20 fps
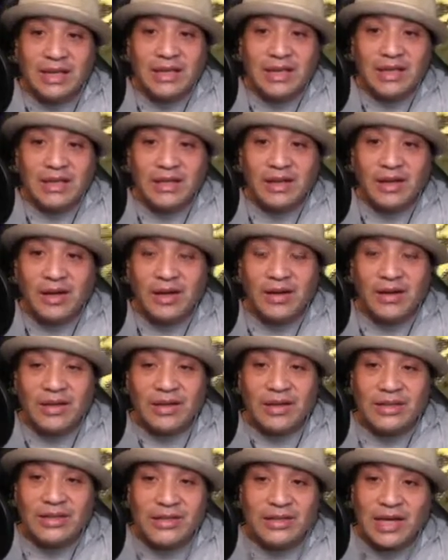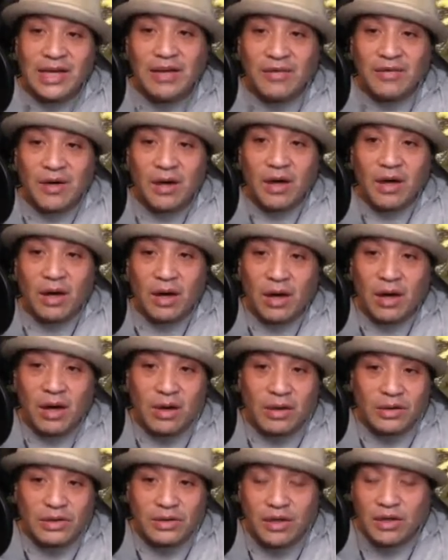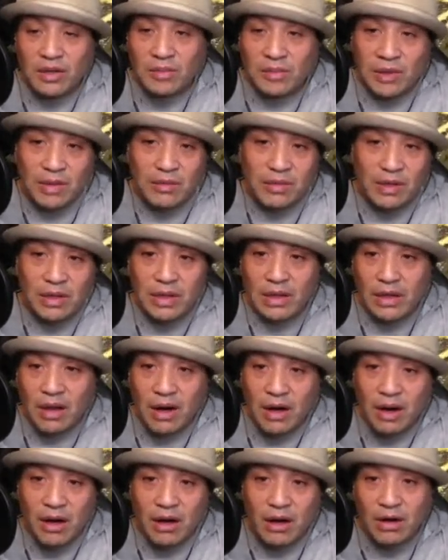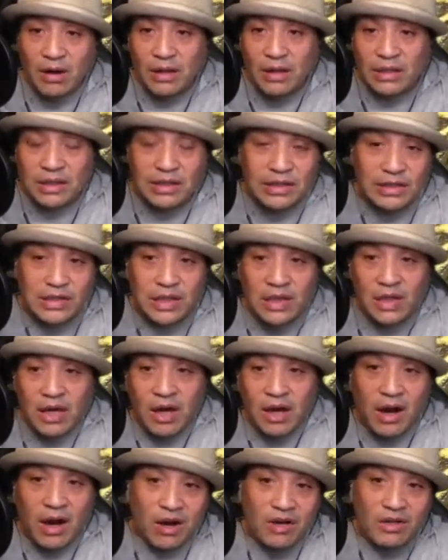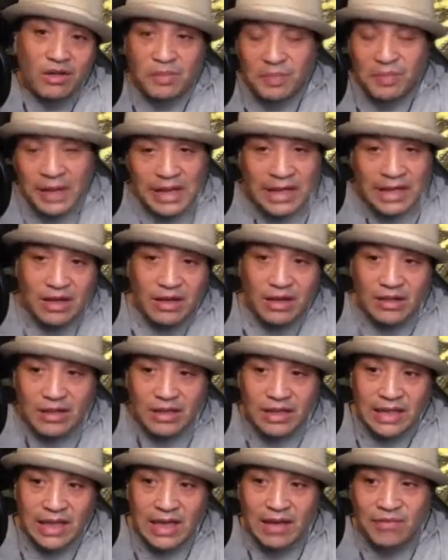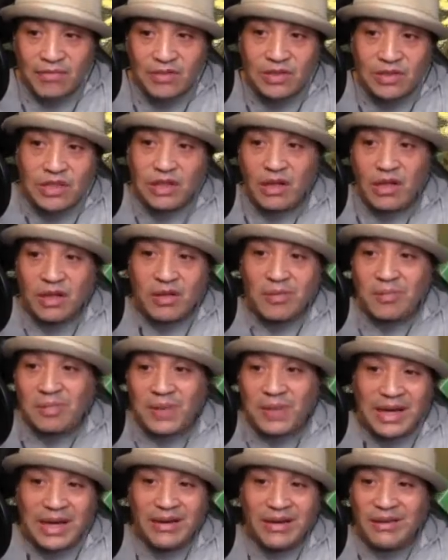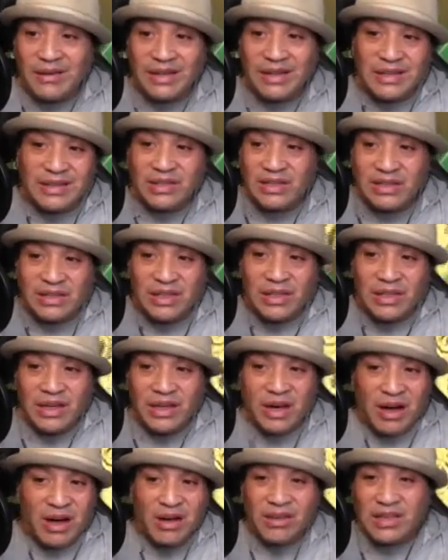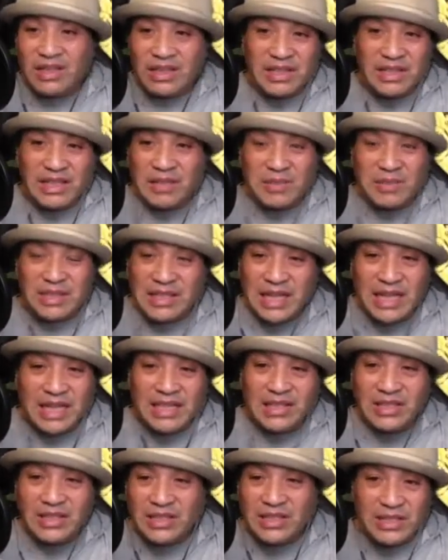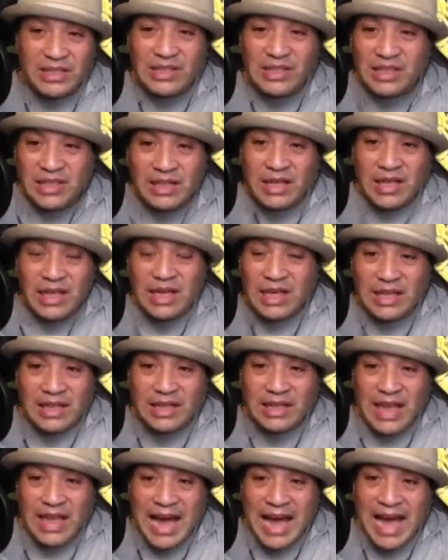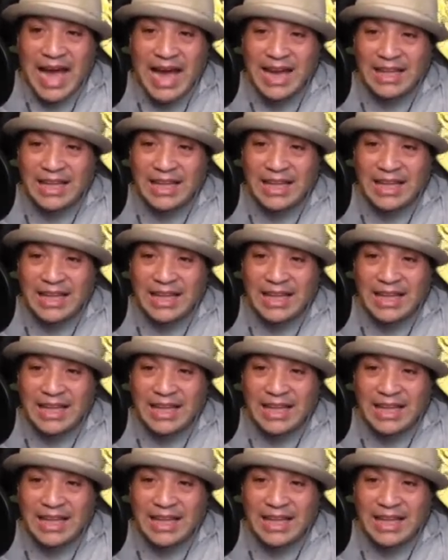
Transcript: you know, instead of, oh, it's going to be really hard, and is it hard to paint on the canvas, and all the barriers and all the limitations and lack